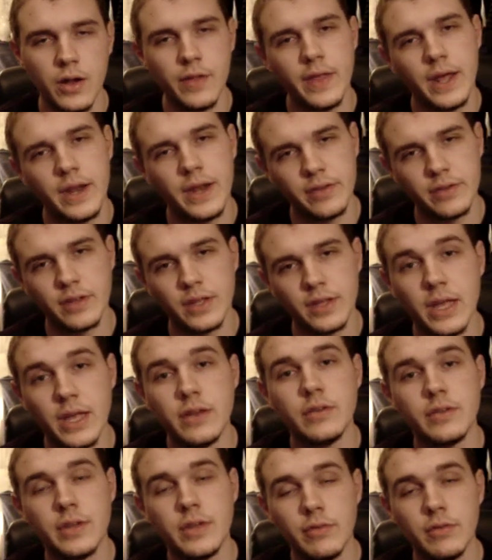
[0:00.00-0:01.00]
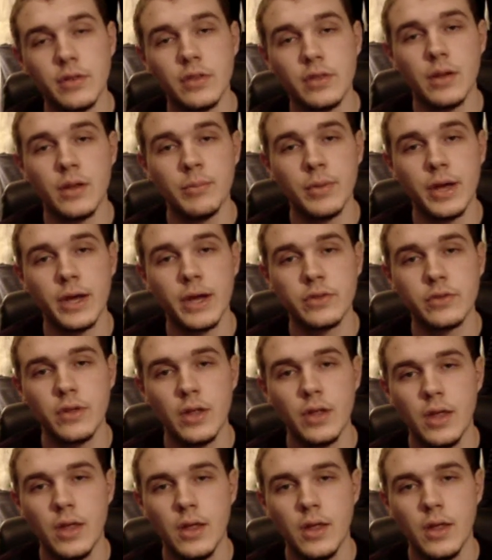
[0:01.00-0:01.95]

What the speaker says: and that is again $7 to $10.